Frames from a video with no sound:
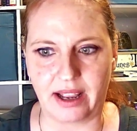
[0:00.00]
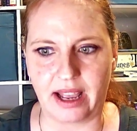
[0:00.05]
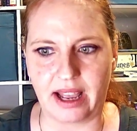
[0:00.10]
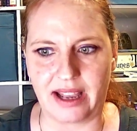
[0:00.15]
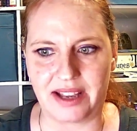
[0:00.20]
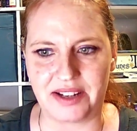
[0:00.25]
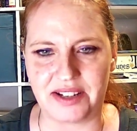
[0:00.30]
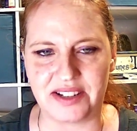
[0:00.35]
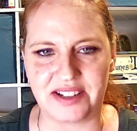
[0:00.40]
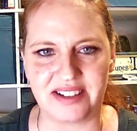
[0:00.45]

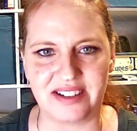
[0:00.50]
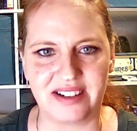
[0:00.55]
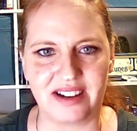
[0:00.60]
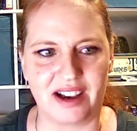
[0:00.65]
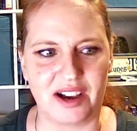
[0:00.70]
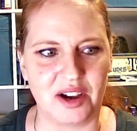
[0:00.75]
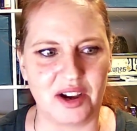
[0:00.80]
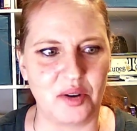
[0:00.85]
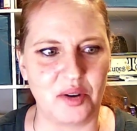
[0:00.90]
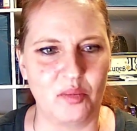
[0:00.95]
and
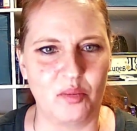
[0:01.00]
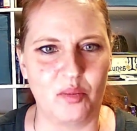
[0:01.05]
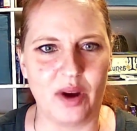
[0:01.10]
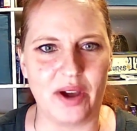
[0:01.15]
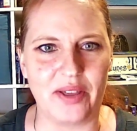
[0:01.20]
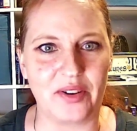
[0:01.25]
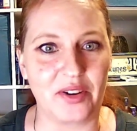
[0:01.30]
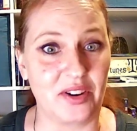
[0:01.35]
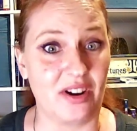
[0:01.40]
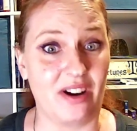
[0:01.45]
uh,
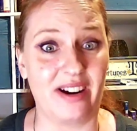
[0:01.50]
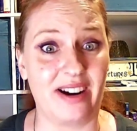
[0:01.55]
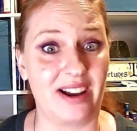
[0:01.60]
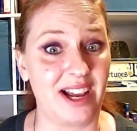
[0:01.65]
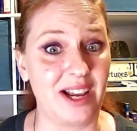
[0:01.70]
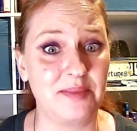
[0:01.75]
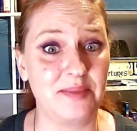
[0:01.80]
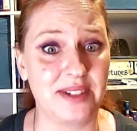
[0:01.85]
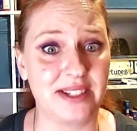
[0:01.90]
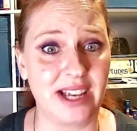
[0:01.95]
whether or not I
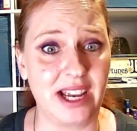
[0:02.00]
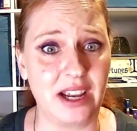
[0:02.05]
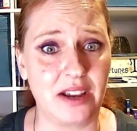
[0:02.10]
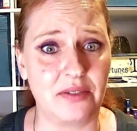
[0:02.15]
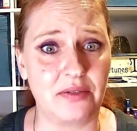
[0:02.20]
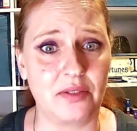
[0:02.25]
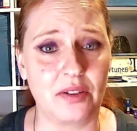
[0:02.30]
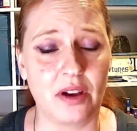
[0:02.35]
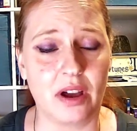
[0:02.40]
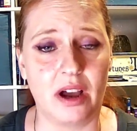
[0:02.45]
am
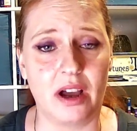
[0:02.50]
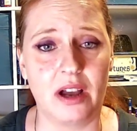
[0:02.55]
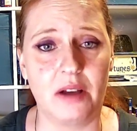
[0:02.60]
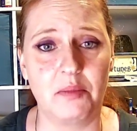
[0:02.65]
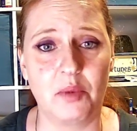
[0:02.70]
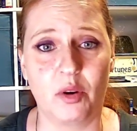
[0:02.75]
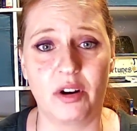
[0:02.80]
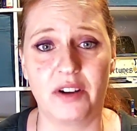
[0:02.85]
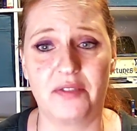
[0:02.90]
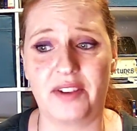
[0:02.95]
safe. Um,
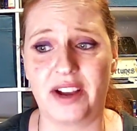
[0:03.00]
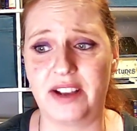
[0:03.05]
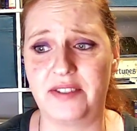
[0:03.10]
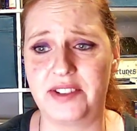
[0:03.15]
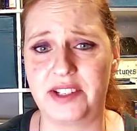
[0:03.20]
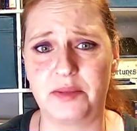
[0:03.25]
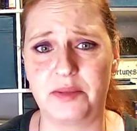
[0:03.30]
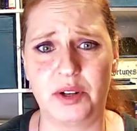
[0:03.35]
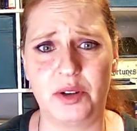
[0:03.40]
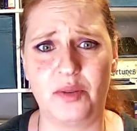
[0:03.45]
or if I have
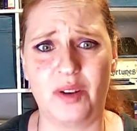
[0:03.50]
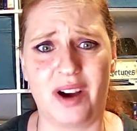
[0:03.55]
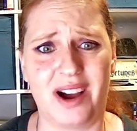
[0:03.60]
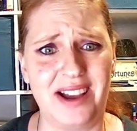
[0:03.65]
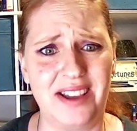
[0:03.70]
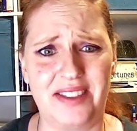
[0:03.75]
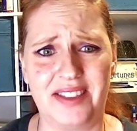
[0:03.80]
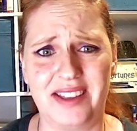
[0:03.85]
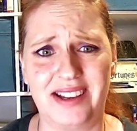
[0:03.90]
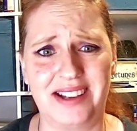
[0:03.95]
someone who I
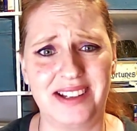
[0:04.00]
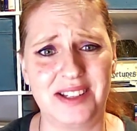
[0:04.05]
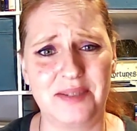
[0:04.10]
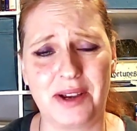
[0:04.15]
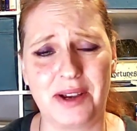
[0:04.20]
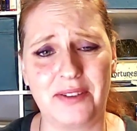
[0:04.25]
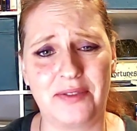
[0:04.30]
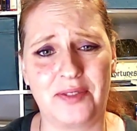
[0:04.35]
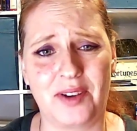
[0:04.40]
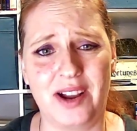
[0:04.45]
think is
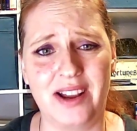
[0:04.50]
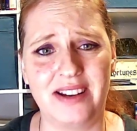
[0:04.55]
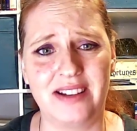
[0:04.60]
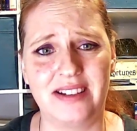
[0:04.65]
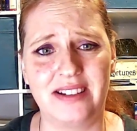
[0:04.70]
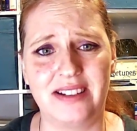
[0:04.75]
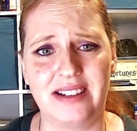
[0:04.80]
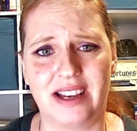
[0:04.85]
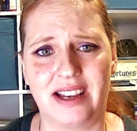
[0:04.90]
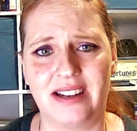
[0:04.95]
my
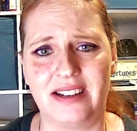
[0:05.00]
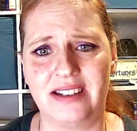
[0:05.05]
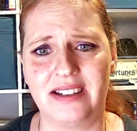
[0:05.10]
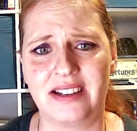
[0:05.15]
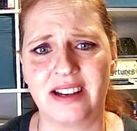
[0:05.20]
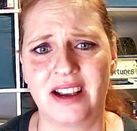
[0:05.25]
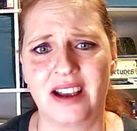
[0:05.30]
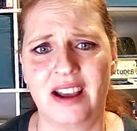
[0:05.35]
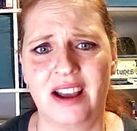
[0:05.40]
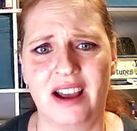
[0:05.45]
friend and
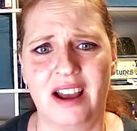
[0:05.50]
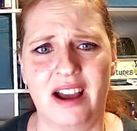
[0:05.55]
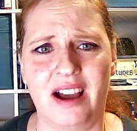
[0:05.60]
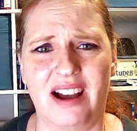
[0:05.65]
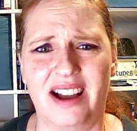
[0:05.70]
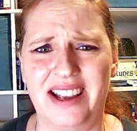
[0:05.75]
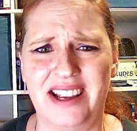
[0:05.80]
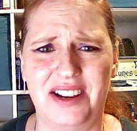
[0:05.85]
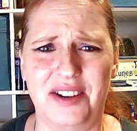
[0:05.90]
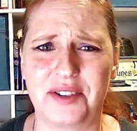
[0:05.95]

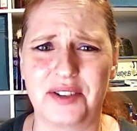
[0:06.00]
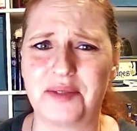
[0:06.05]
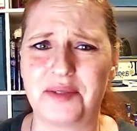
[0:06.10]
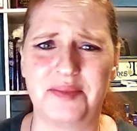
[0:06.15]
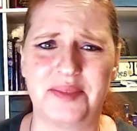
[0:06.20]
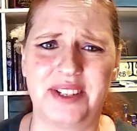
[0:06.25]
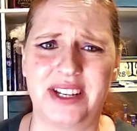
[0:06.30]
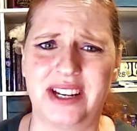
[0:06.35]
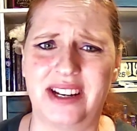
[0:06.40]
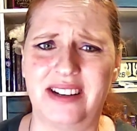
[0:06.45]
I hear them
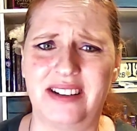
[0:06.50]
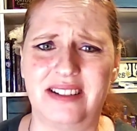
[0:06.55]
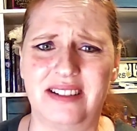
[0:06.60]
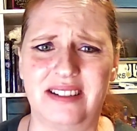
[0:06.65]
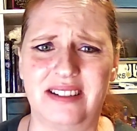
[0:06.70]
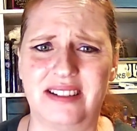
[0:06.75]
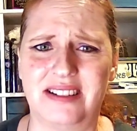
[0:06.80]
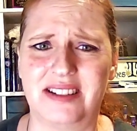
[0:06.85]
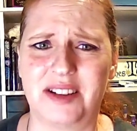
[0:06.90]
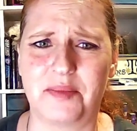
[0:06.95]

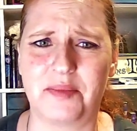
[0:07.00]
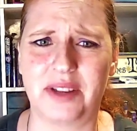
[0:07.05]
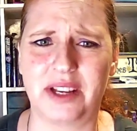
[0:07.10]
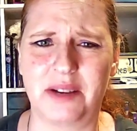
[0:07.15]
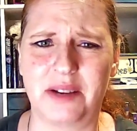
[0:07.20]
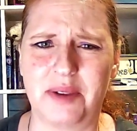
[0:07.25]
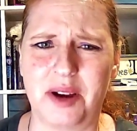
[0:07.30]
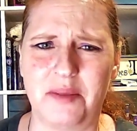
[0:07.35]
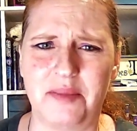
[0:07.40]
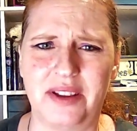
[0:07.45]
saying something
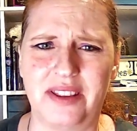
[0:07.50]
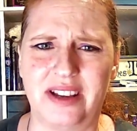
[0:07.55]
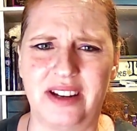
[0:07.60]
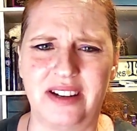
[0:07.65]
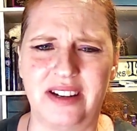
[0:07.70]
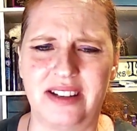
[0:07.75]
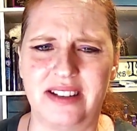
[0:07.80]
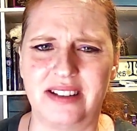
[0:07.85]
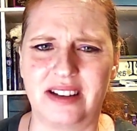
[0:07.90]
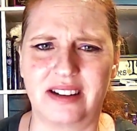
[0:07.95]
about me that
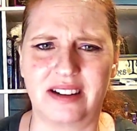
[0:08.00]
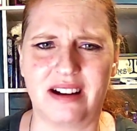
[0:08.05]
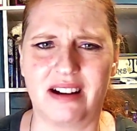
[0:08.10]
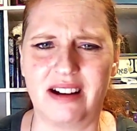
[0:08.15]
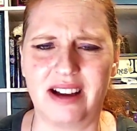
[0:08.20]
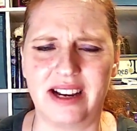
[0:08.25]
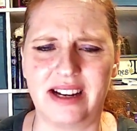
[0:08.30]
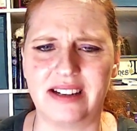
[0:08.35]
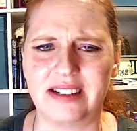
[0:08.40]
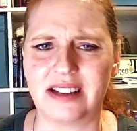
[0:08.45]
is
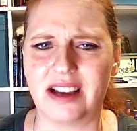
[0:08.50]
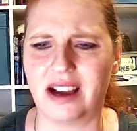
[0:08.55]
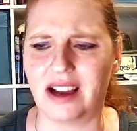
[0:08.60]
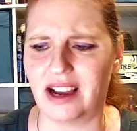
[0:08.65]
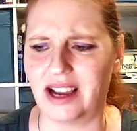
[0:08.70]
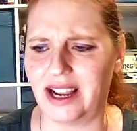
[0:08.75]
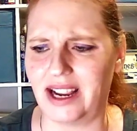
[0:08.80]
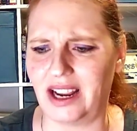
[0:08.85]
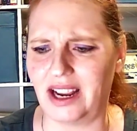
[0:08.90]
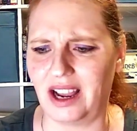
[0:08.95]
unkind,
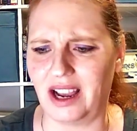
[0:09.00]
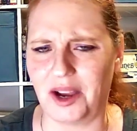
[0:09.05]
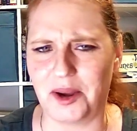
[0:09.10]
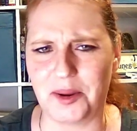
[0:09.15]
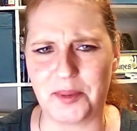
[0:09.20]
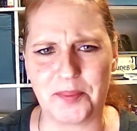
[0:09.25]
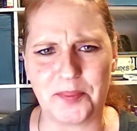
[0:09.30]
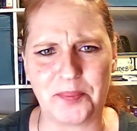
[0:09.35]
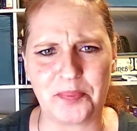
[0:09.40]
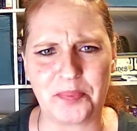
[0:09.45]
I,
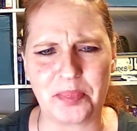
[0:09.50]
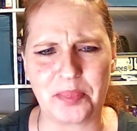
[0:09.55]
um,